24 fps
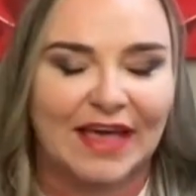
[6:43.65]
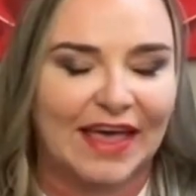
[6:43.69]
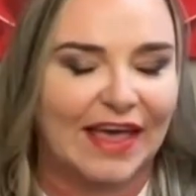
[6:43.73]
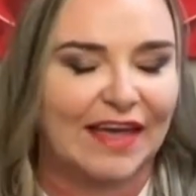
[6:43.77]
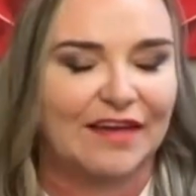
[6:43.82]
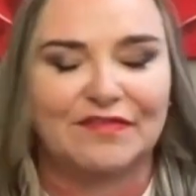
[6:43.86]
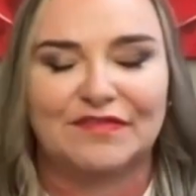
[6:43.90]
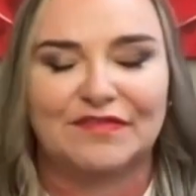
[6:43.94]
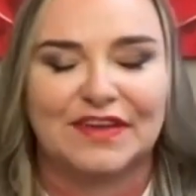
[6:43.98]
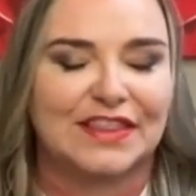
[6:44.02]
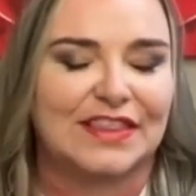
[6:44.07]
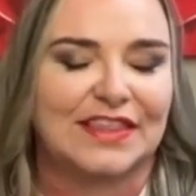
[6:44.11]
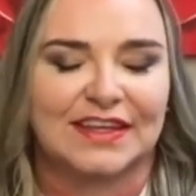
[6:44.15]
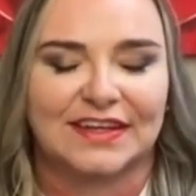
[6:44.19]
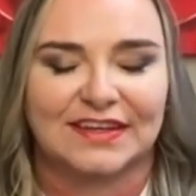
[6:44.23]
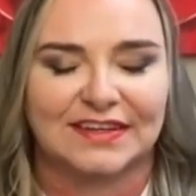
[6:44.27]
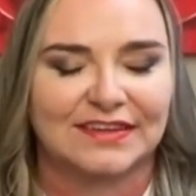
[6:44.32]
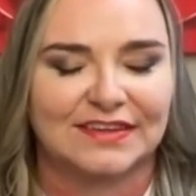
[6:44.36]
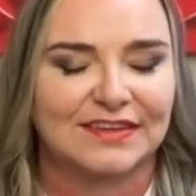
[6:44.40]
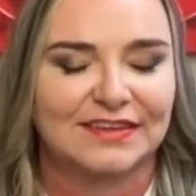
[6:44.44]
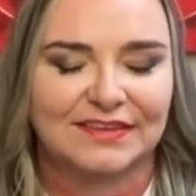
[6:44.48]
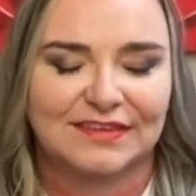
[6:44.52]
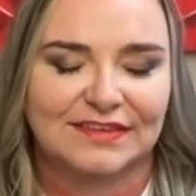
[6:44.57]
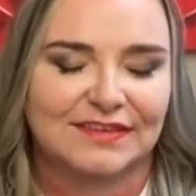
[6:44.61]

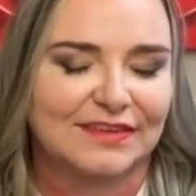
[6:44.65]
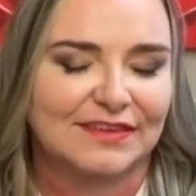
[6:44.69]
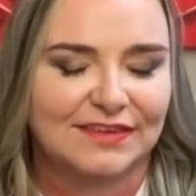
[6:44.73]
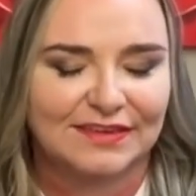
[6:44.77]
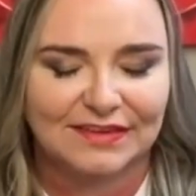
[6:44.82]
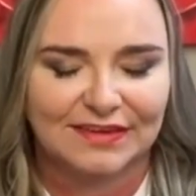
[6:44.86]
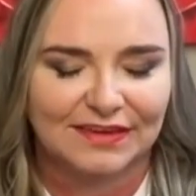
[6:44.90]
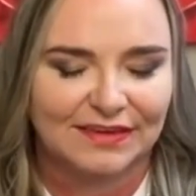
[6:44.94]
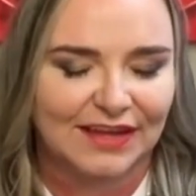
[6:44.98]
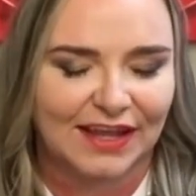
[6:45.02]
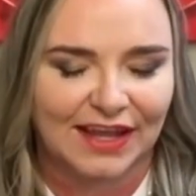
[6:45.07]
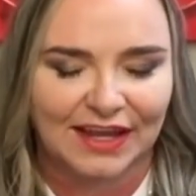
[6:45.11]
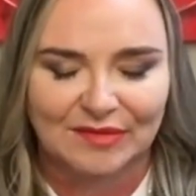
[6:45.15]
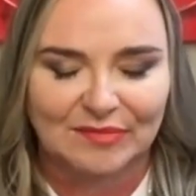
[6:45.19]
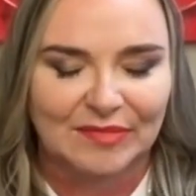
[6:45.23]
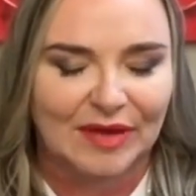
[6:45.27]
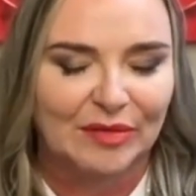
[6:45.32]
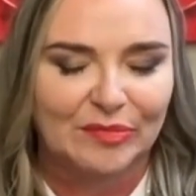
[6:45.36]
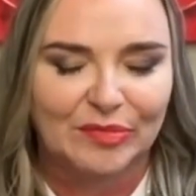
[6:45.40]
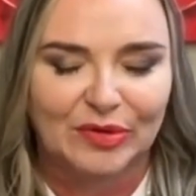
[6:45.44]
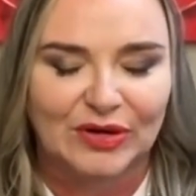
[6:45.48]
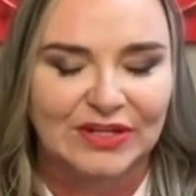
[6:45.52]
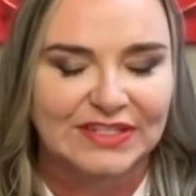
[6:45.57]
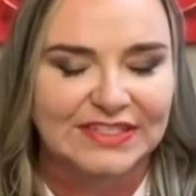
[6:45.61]
everything in
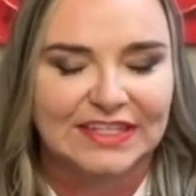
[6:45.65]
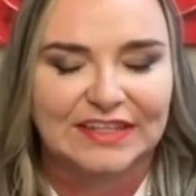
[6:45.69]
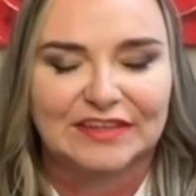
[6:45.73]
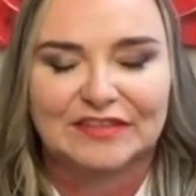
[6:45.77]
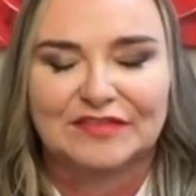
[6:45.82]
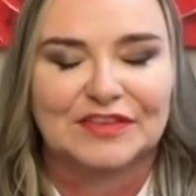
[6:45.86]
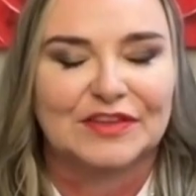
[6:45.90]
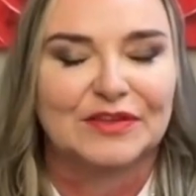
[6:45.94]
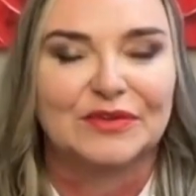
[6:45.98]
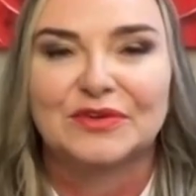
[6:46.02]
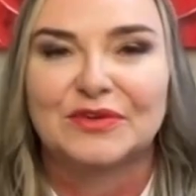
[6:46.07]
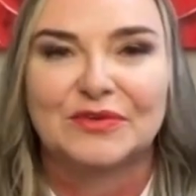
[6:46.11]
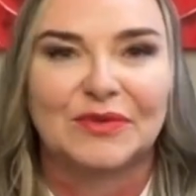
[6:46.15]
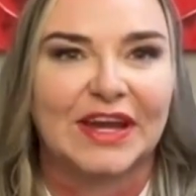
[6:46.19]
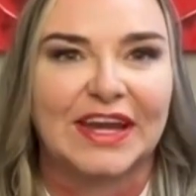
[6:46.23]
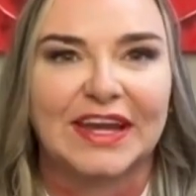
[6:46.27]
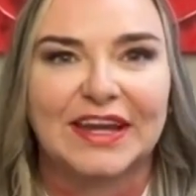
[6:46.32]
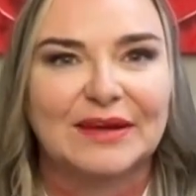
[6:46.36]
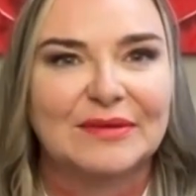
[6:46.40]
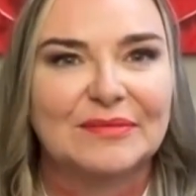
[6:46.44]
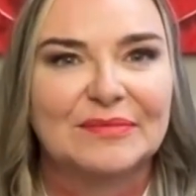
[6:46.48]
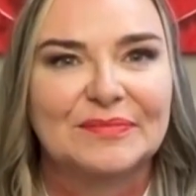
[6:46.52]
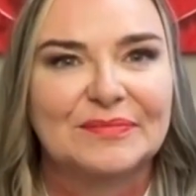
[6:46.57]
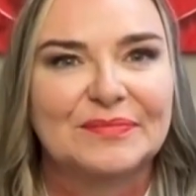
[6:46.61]
my body feel
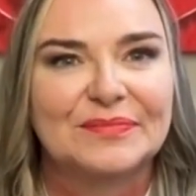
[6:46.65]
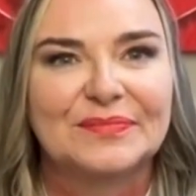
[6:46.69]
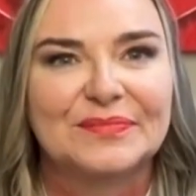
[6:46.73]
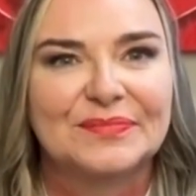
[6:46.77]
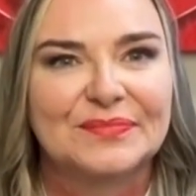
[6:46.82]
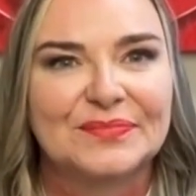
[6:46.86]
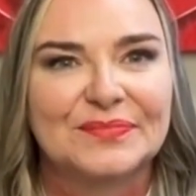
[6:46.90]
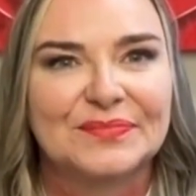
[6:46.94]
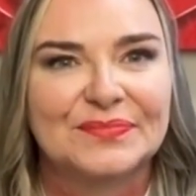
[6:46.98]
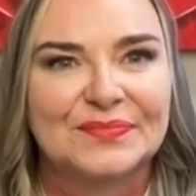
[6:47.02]
great Oh